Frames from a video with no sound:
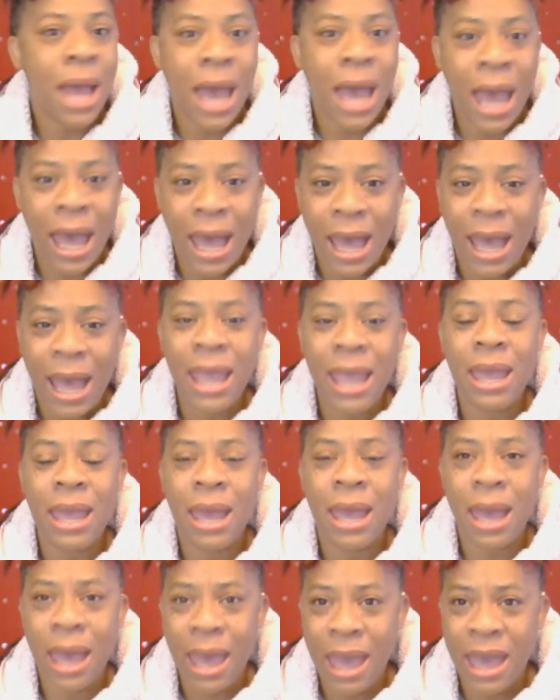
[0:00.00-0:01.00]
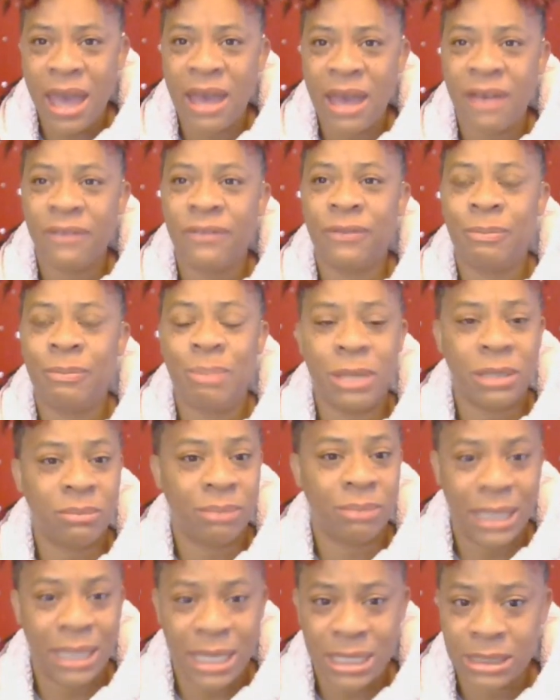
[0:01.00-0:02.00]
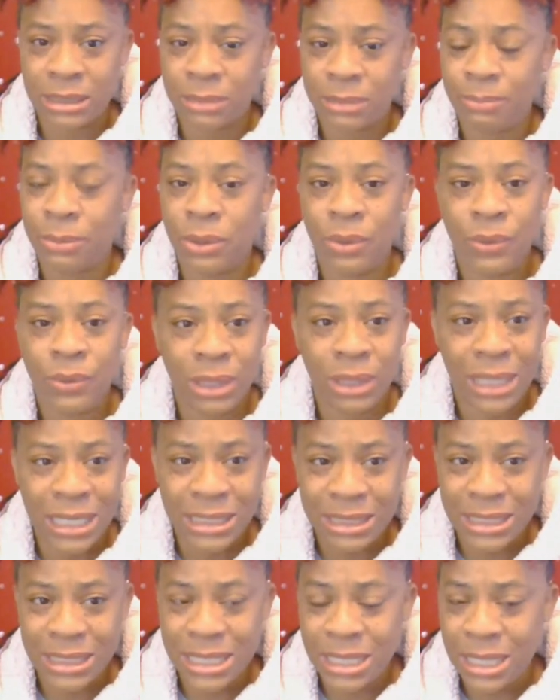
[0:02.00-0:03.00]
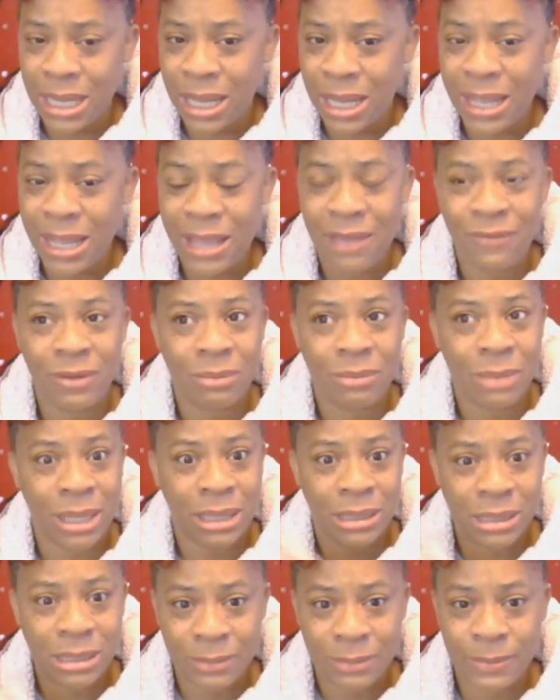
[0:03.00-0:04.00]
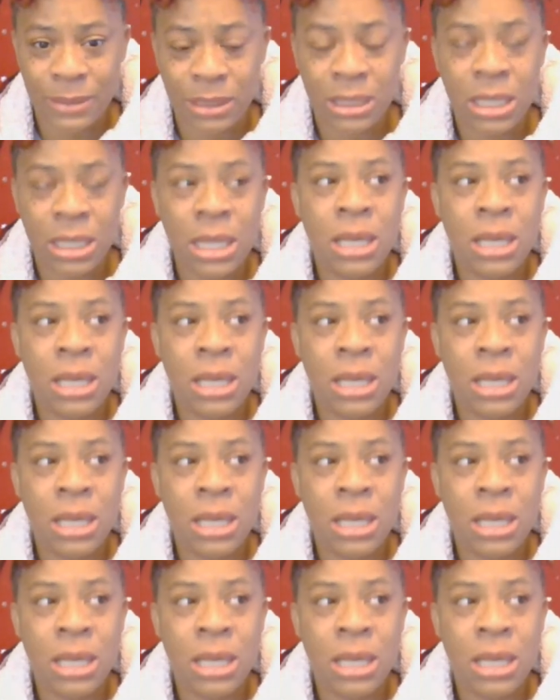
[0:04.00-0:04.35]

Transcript: I have been blessed, both Lexi and I, even my husband.